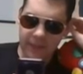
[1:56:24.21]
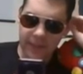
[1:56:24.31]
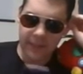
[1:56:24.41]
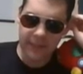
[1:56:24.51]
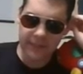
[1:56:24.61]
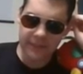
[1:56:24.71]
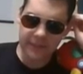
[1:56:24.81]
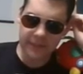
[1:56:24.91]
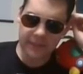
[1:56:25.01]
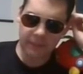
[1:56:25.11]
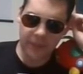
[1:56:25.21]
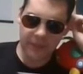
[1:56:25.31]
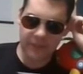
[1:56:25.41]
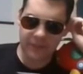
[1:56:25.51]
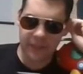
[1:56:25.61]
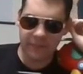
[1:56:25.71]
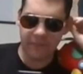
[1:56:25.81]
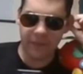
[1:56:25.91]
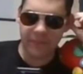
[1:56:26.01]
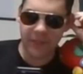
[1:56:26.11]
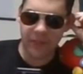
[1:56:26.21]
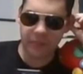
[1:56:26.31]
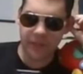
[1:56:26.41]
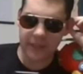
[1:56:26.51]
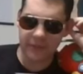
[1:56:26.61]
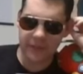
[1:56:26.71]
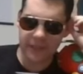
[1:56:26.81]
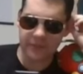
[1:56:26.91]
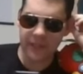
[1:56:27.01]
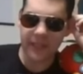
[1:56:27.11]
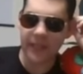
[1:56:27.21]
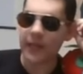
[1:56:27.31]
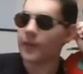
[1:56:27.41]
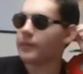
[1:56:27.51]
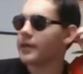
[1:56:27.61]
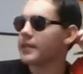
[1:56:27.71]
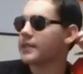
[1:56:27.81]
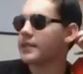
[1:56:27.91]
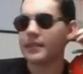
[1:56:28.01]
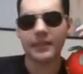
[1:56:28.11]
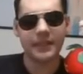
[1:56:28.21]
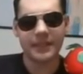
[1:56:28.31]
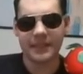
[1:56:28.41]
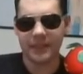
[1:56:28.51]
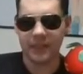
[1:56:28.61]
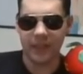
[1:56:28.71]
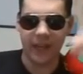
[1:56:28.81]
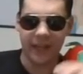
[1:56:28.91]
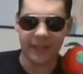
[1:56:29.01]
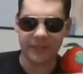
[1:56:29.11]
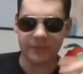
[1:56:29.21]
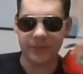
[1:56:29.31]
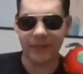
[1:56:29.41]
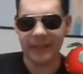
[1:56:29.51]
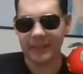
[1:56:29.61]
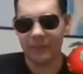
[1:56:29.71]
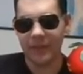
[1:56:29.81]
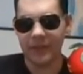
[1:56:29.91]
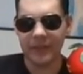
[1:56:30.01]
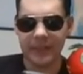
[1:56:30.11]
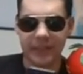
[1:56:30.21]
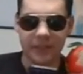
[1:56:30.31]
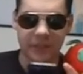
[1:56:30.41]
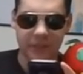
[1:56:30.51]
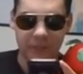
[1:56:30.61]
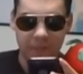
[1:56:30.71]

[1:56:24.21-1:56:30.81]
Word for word: It is supposedly 53 degrees right now, but uh, it's just a little hot in this room as I'm wearing a t-shirt.